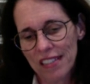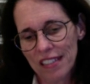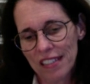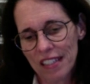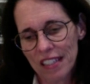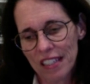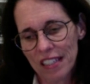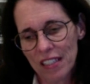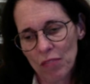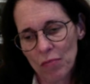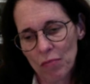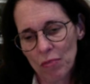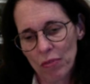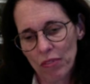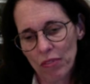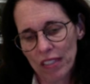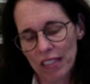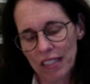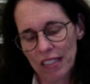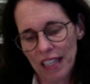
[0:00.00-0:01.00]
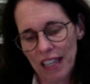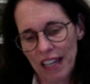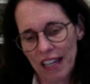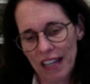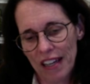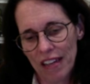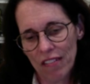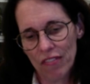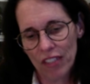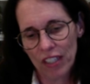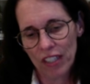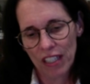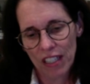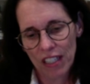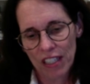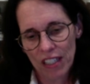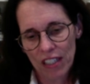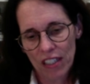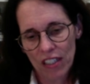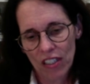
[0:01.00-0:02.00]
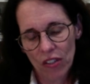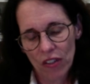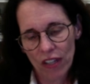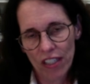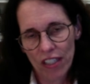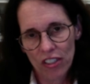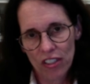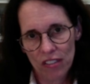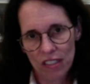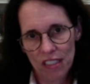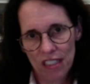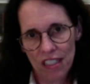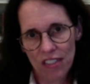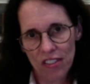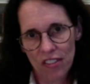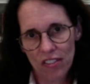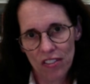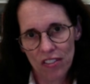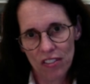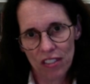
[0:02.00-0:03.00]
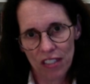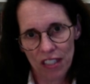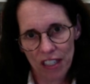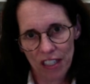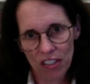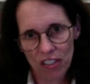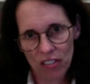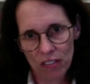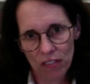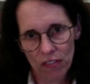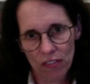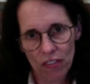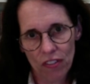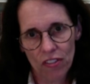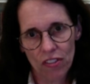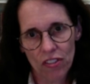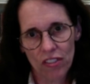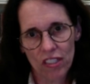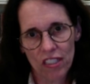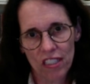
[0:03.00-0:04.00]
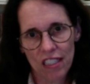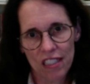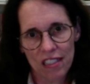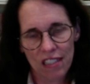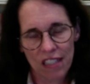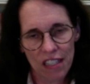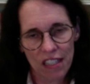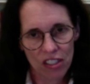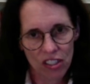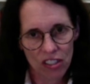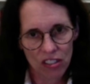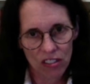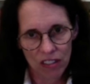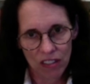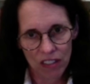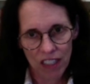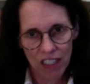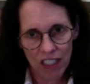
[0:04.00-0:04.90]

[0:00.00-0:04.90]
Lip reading: And then it's important to have, extra sensors, extra infusion sets, extra